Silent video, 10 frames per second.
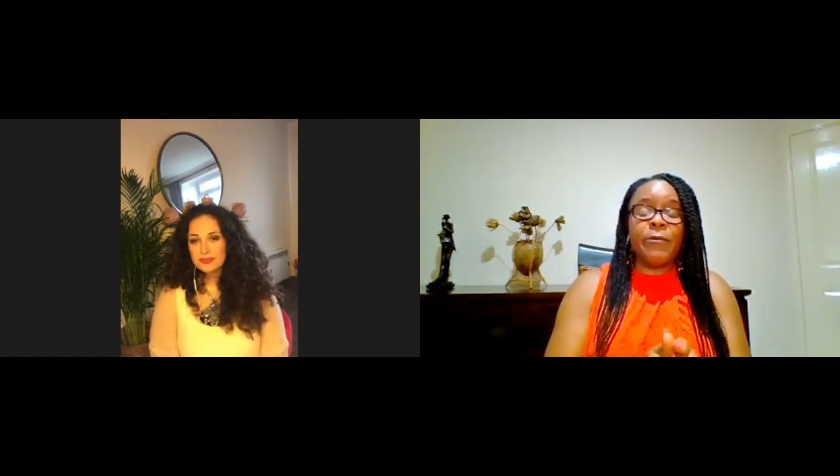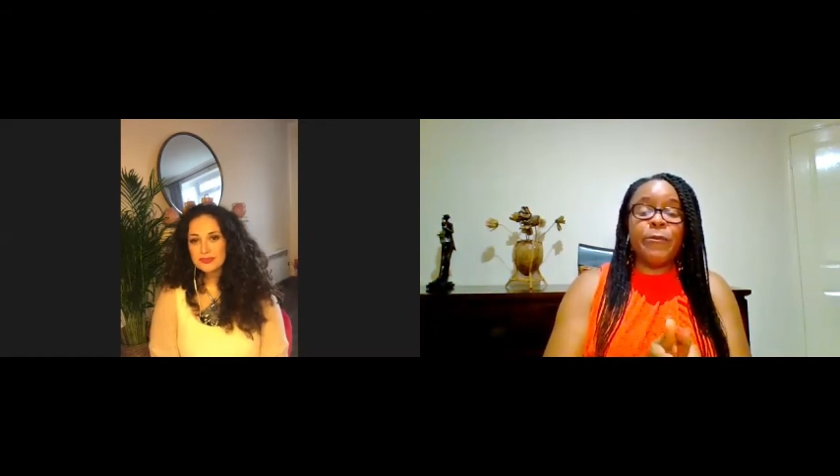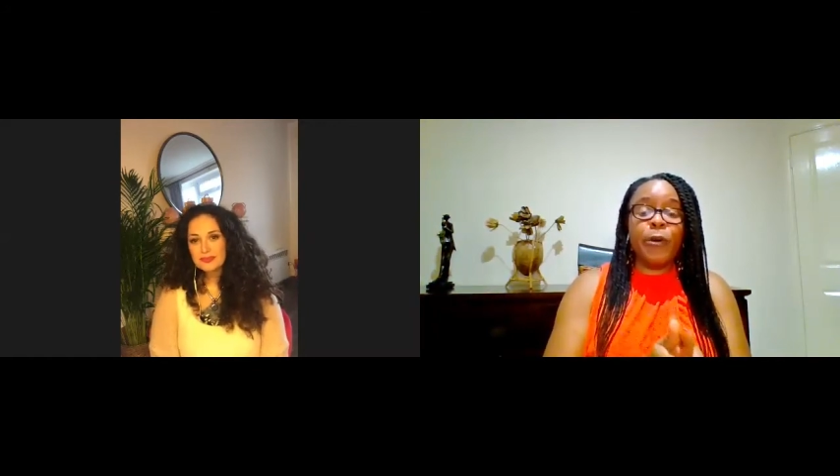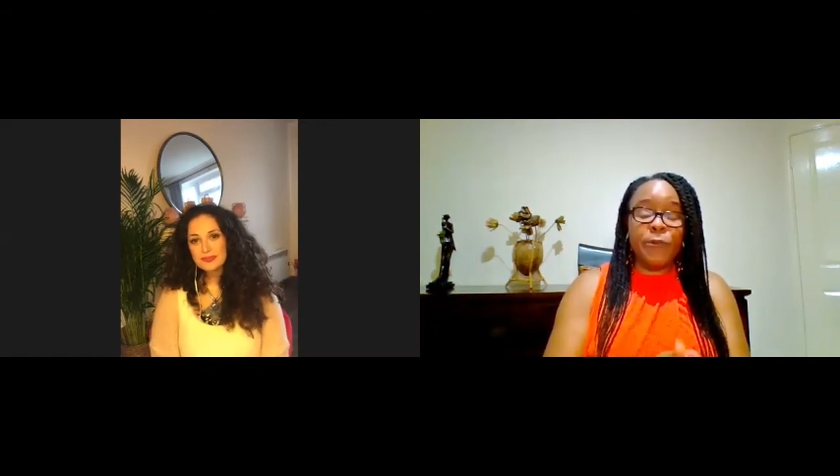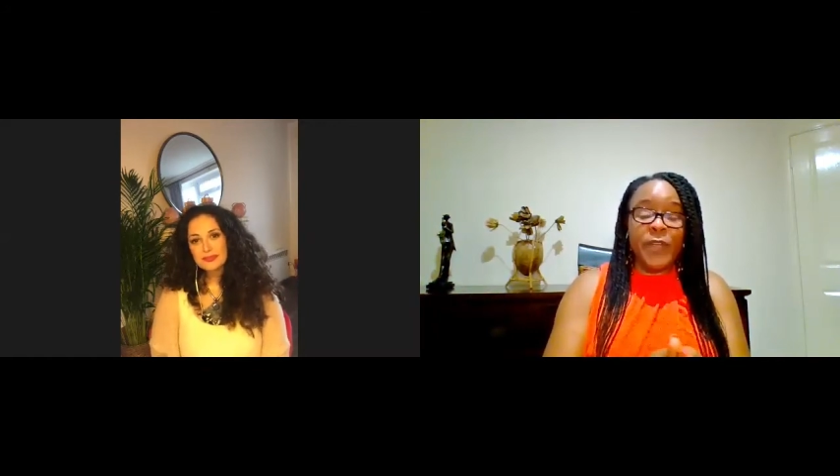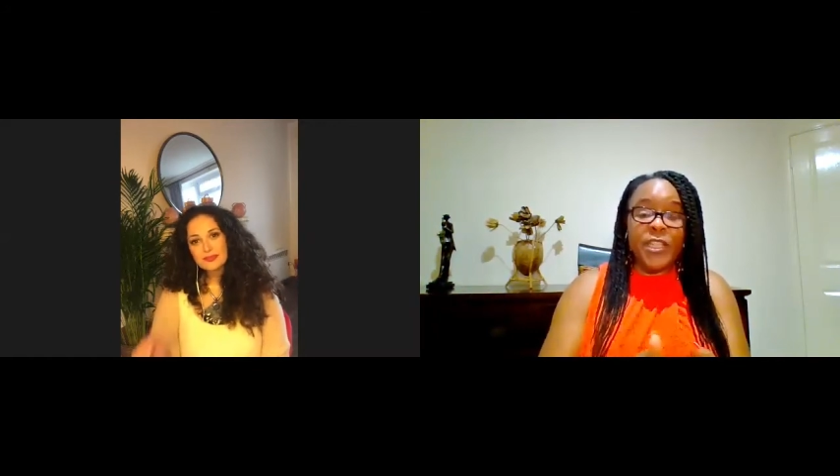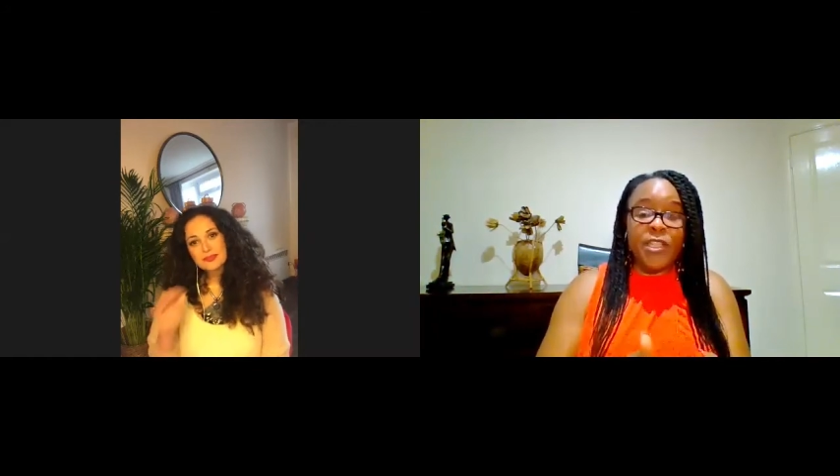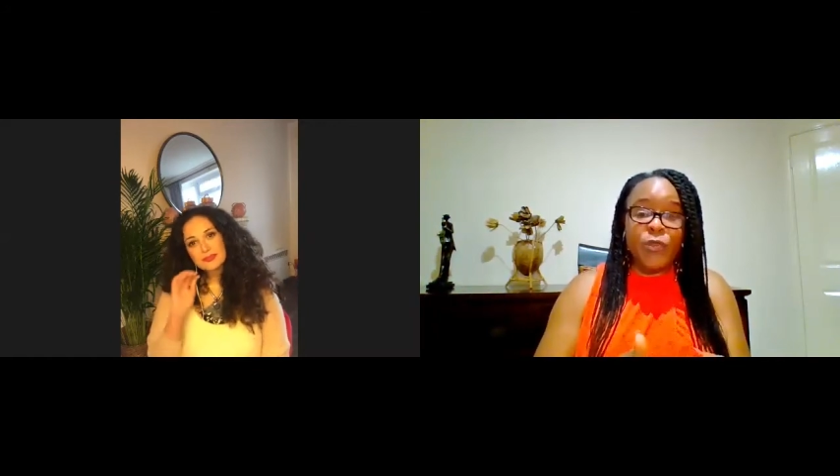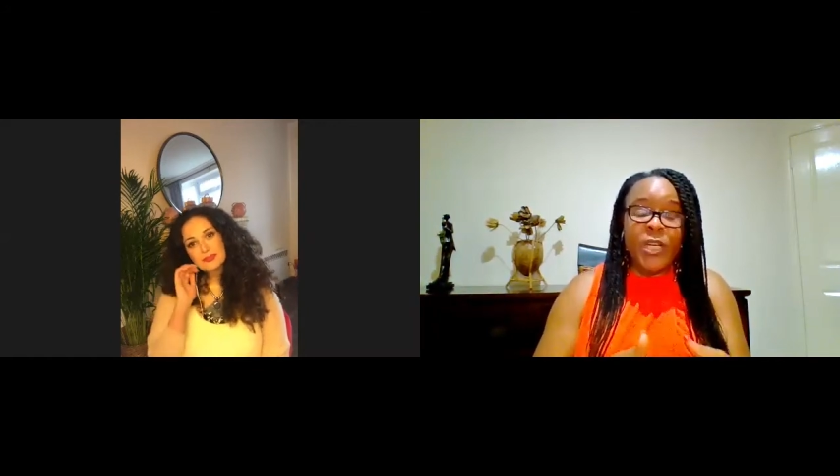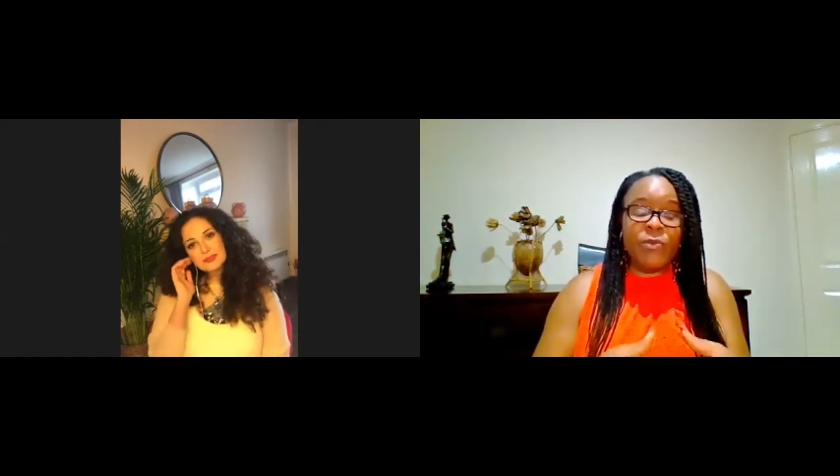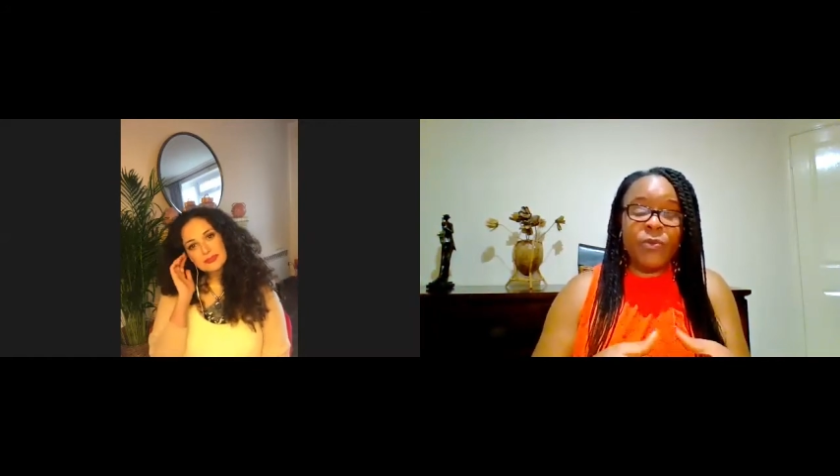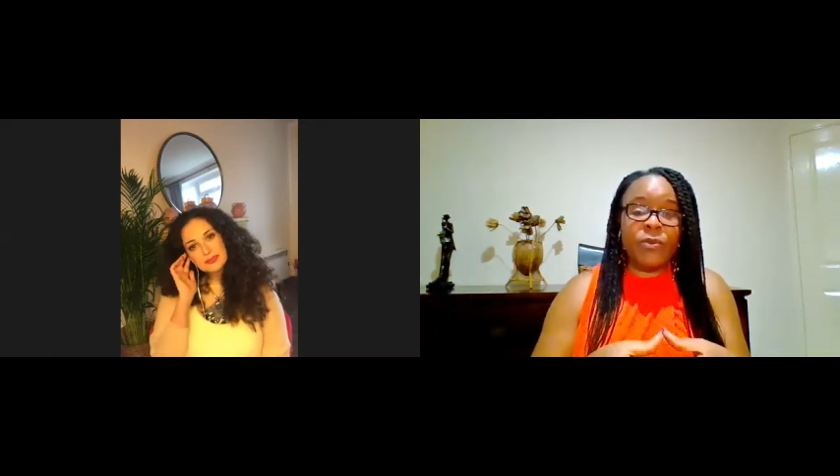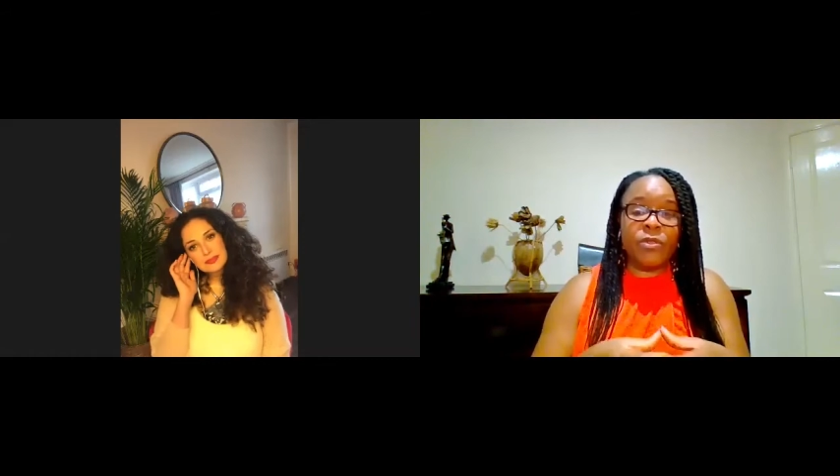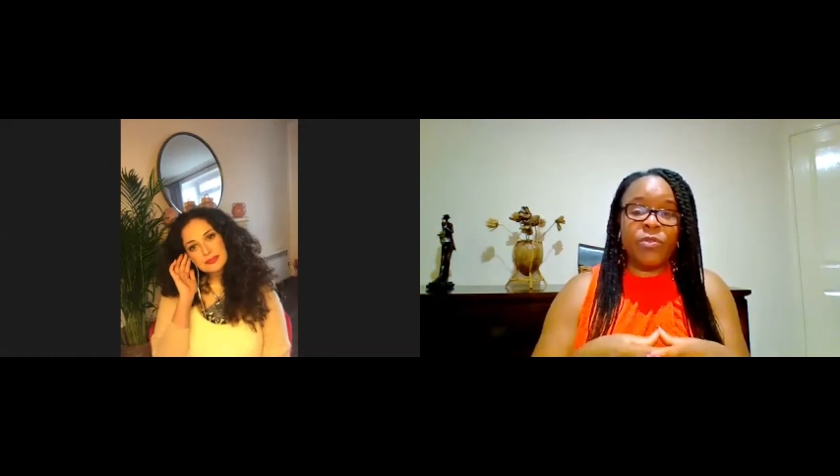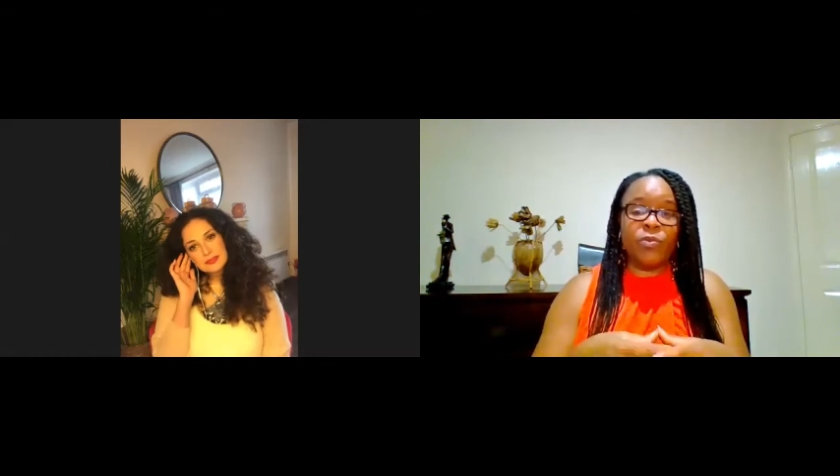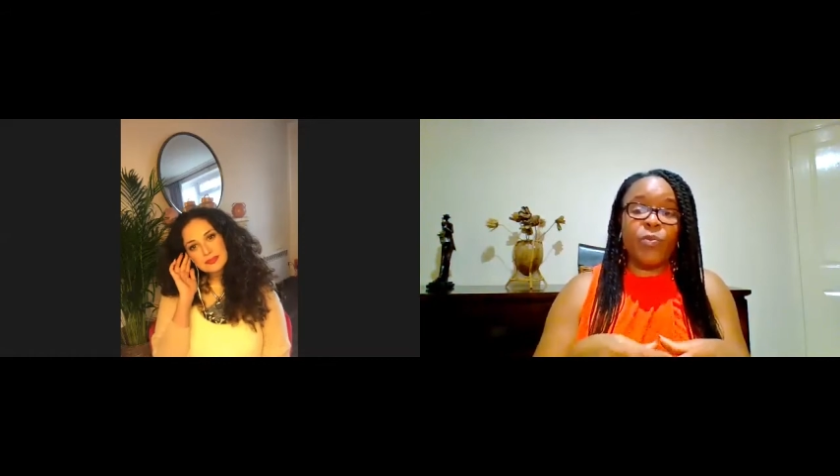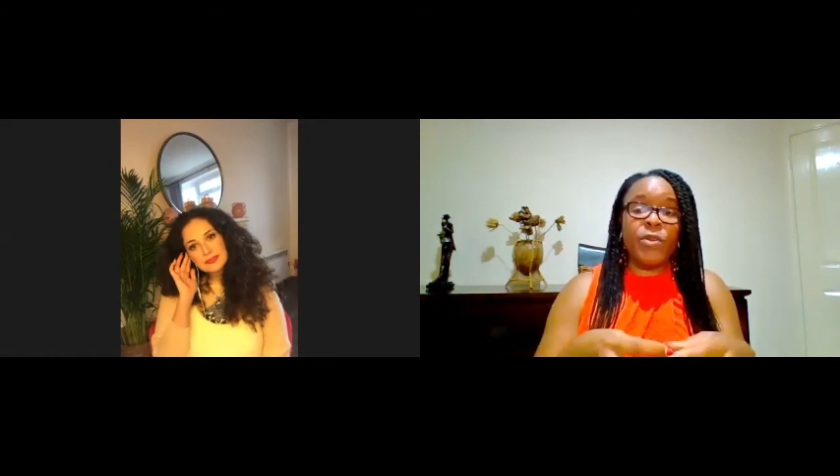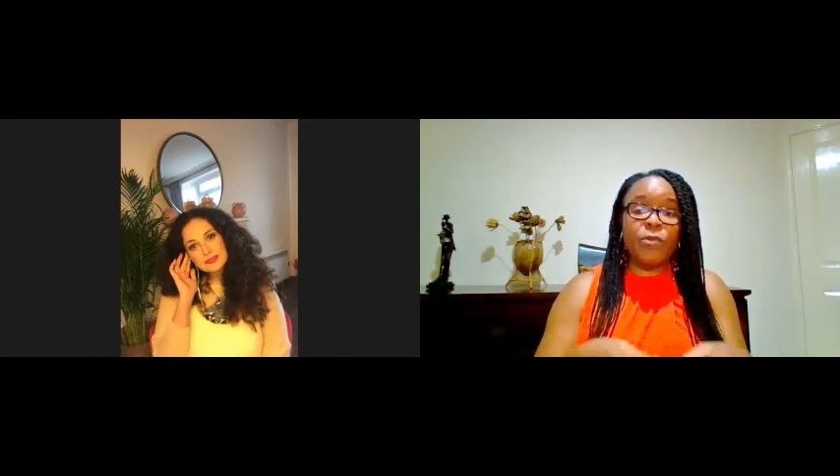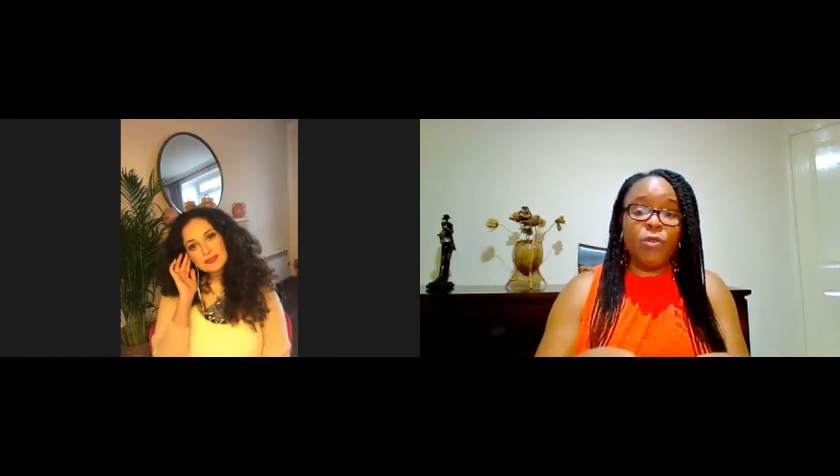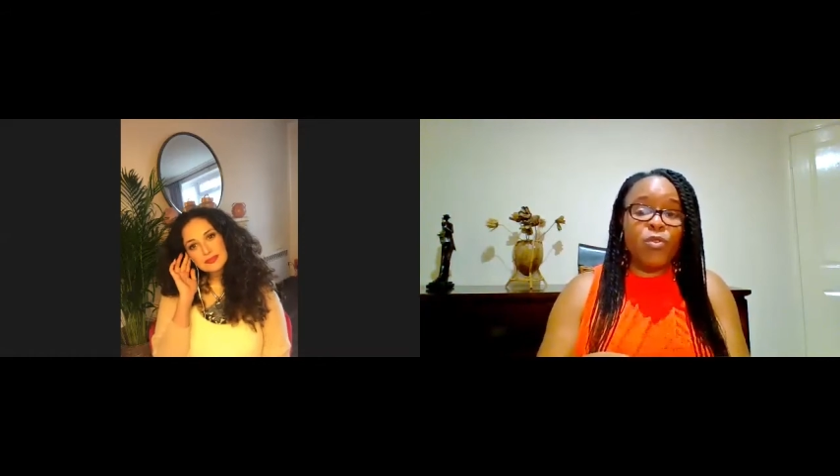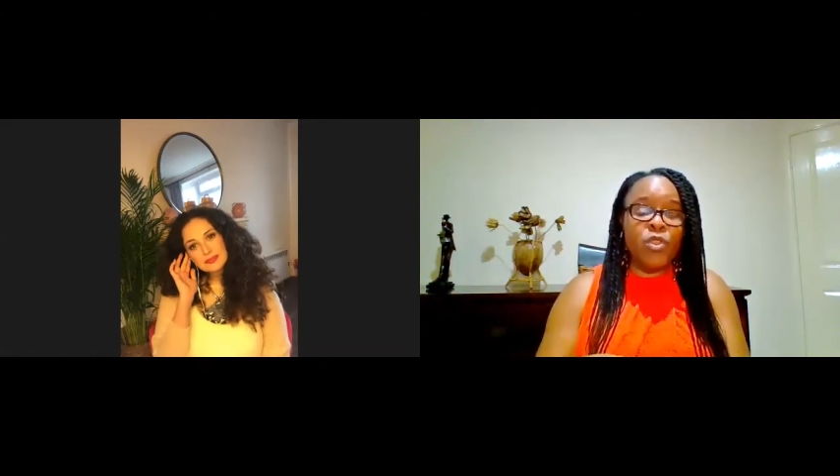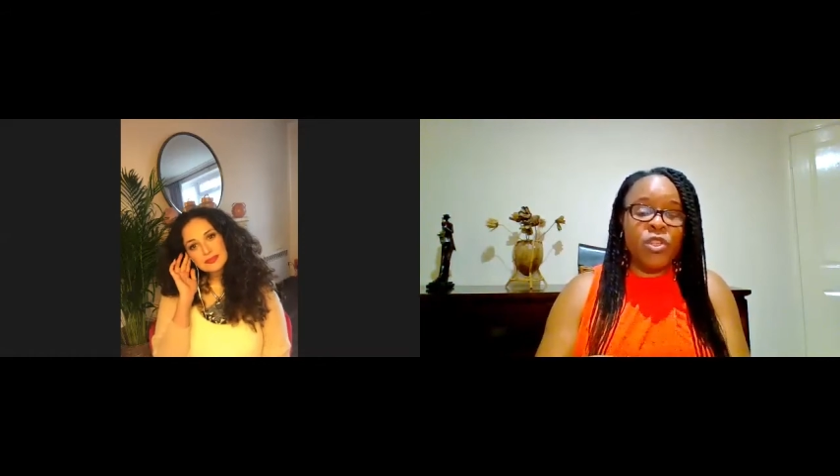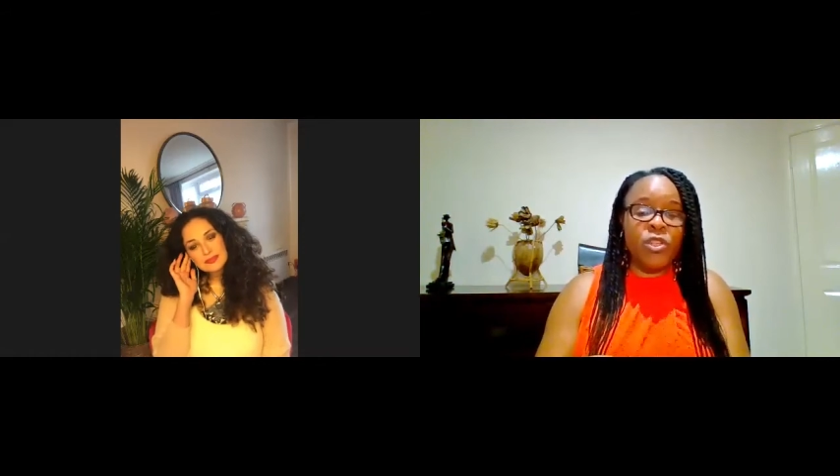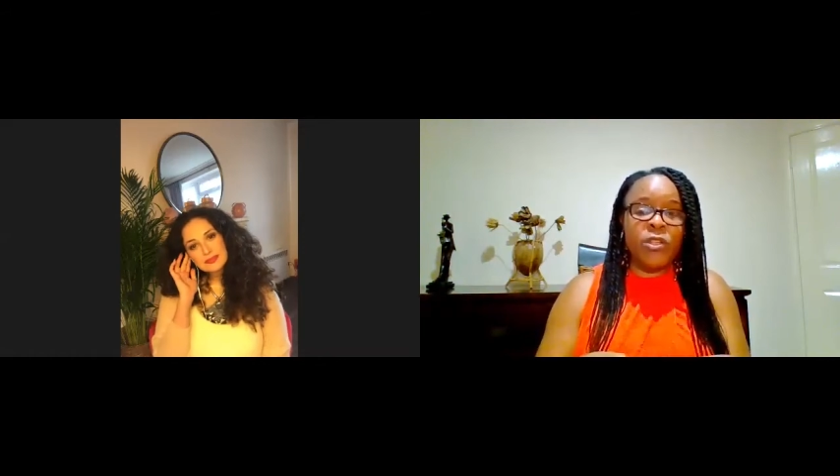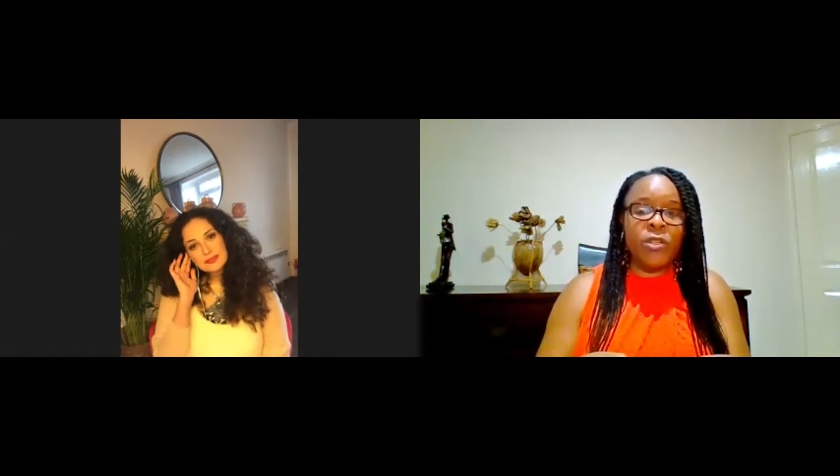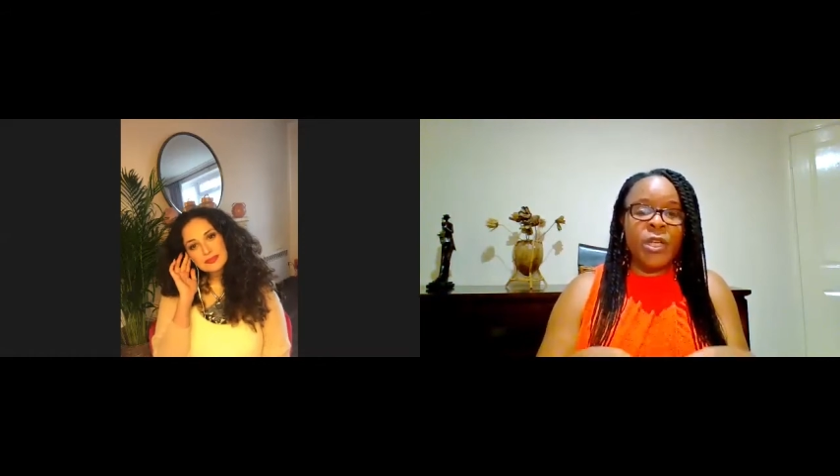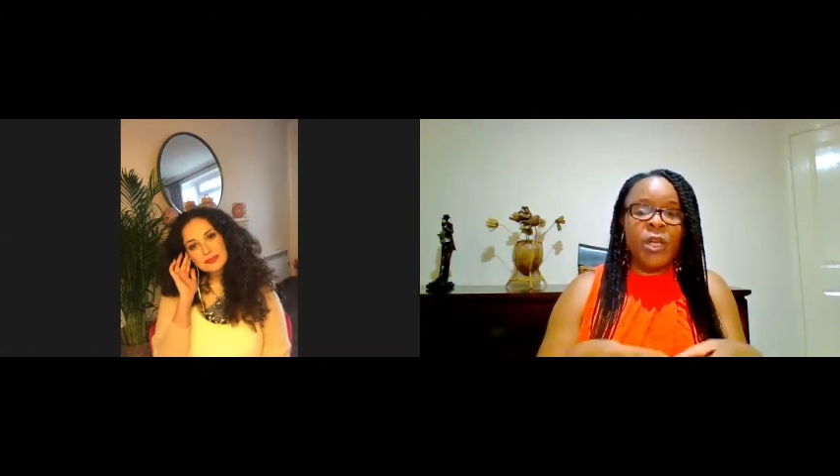fourth industrial revolution